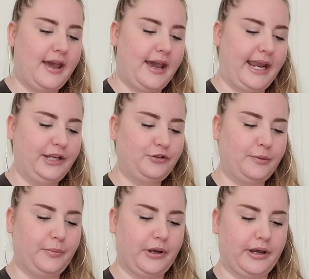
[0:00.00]
Hydra
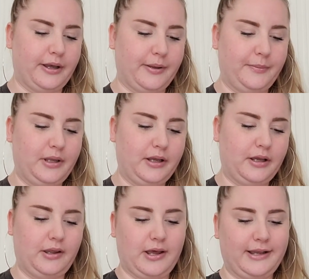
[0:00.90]
Balm
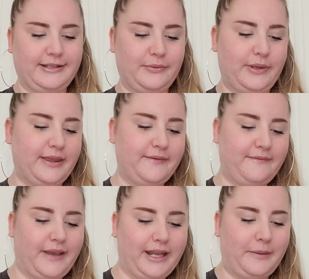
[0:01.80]
Gloss with
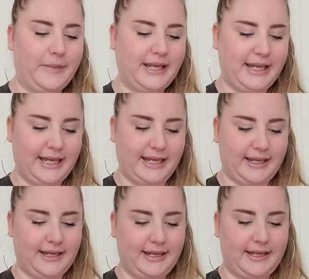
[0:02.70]
Vitamin E